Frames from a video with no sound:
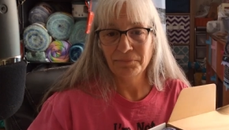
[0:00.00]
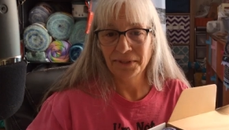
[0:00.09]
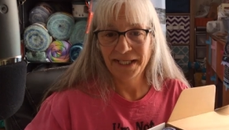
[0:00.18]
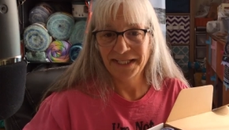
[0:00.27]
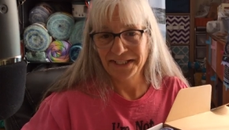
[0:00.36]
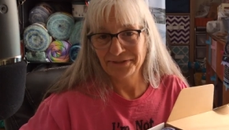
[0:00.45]
of
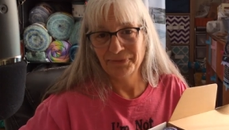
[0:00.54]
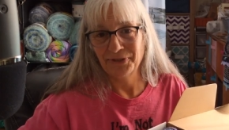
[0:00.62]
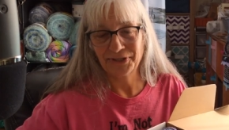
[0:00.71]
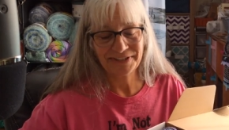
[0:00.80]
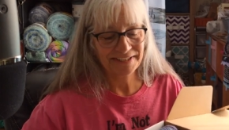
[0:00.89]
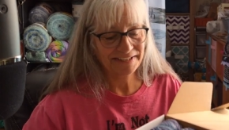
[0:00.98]
bling in these
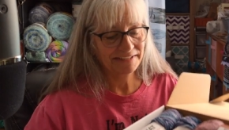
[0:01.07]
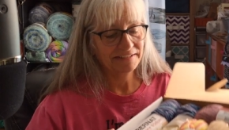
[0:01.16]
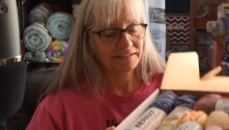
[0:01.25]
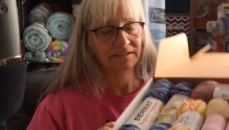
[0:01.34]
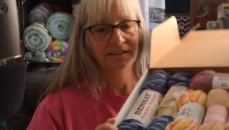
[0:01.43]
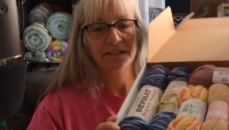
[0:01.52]
boxes.
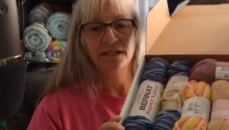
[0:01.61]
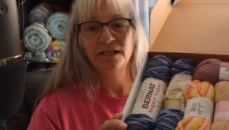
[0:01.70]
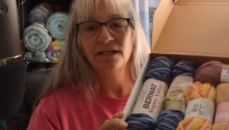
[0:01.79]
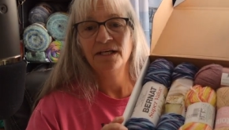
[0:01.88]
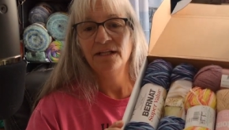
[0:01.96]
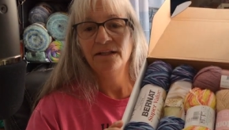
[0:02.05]

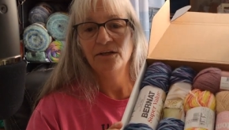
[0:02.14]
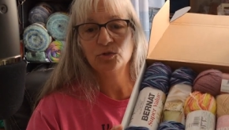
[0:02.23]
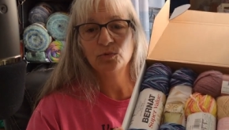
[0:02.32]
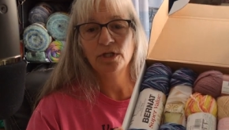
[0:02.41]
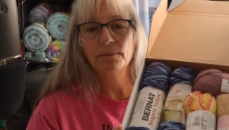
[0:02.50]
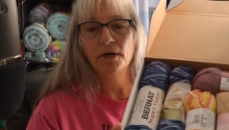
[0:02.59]
There's
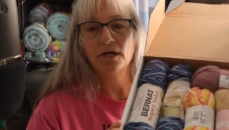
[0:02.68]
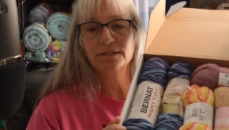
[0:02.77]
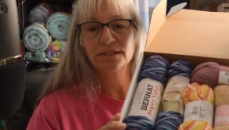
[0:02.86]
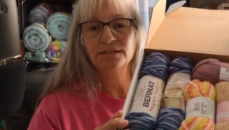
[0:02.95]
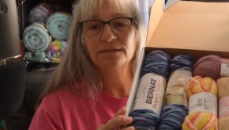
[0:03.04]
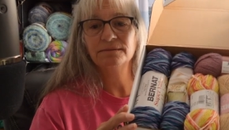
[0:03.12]
one of the
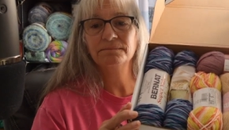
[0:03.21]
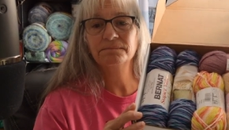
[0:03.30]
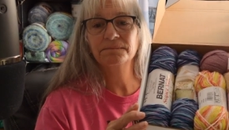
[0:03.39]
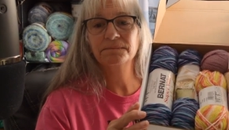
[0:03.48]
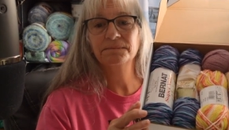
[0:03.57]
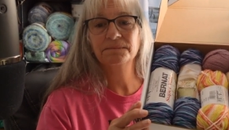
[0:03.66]
boxes.
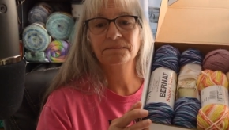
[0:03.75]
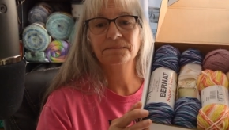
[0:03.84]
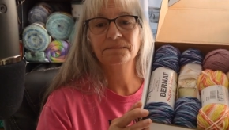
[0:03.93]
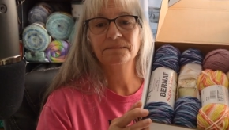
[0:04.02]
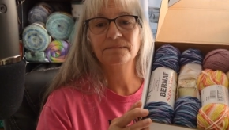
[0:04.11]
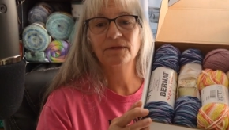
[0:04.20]

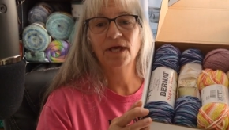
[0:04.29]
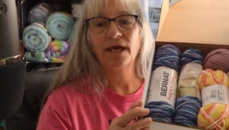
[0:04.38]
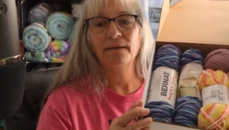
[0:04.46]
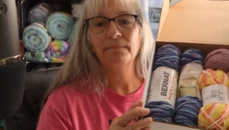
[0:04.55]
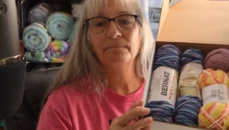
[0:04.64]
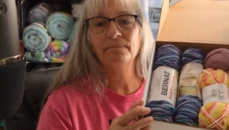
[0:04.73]

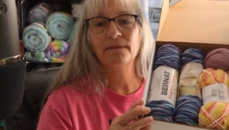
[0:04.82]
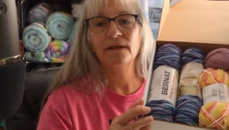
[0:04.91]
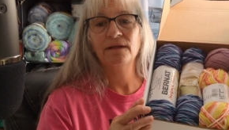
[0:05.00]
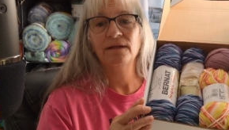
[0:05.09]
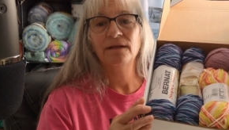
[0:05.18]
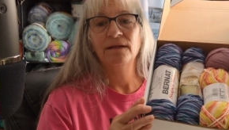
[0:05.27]
Okay.
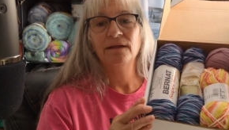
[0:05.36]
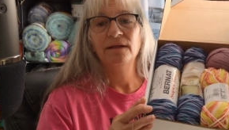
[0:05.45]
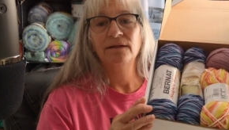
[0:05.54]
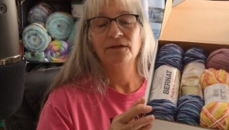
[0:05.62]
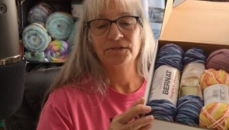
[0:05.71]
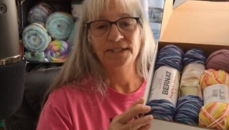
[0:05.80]

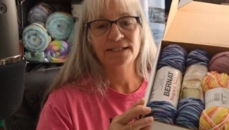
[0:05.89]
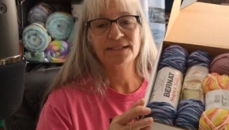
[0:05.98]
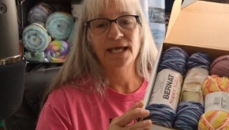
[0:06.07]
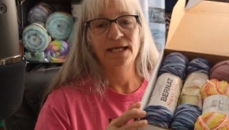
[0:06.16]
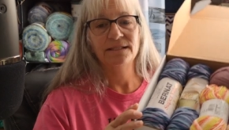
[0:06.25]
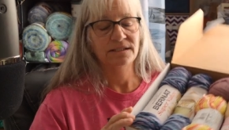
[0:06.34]
There's 6
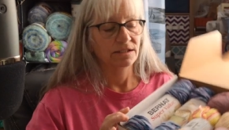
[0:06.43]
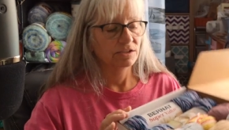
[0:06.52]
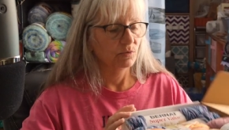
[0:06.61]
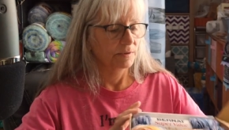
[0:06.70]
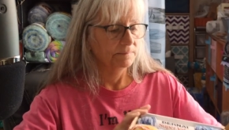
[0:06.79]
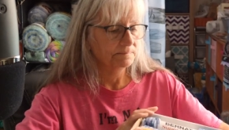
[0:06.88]
skeins in this
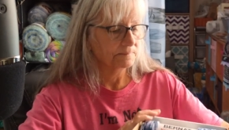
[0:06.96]
one.